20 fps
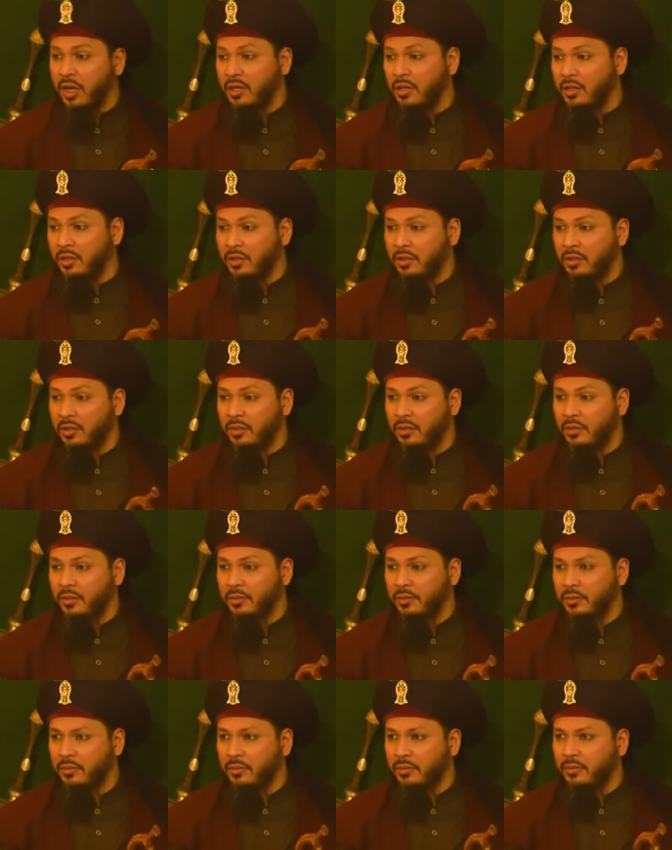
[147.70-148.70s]

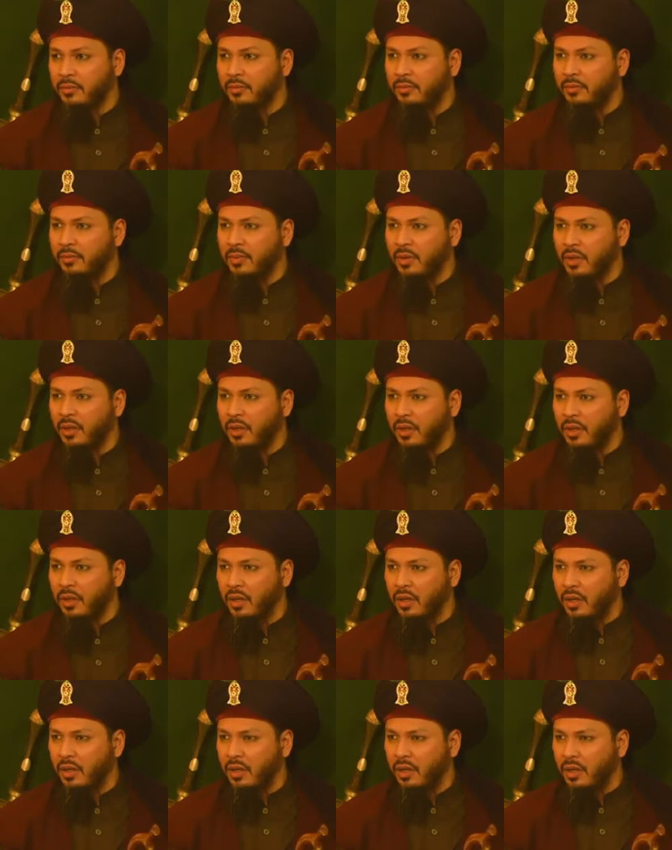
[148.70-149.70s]

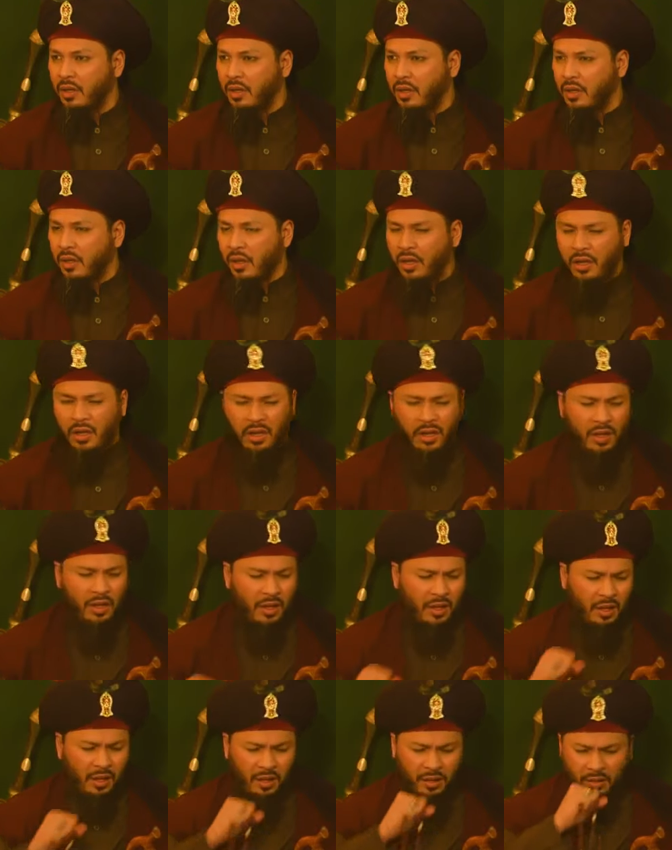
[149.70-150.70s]

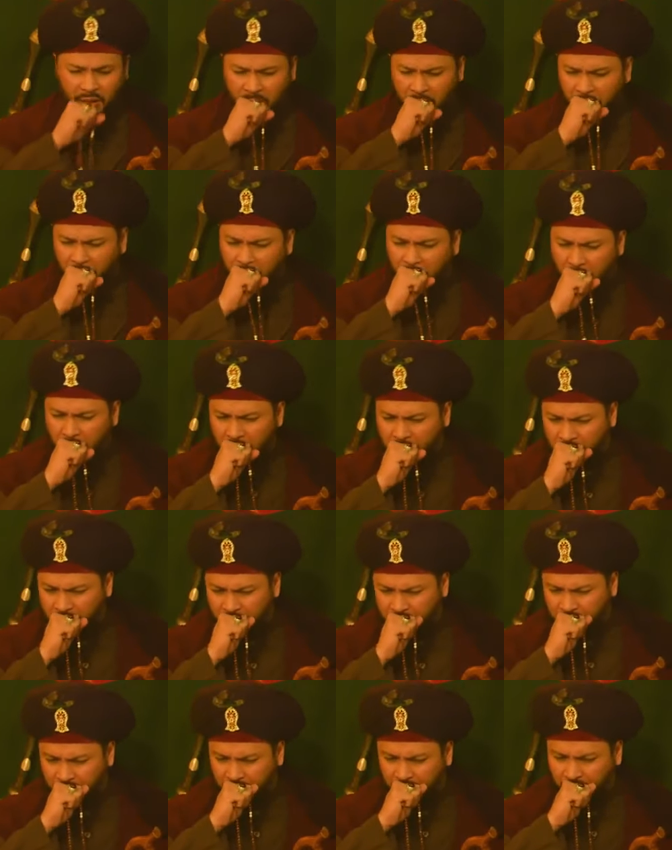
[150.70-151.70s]

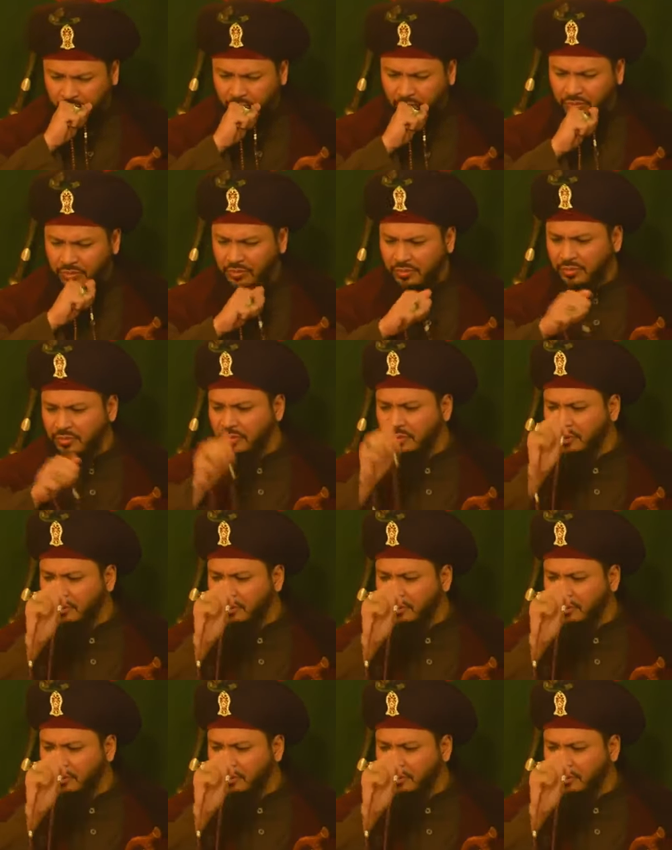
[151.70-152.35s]
No one is speaking in this clip.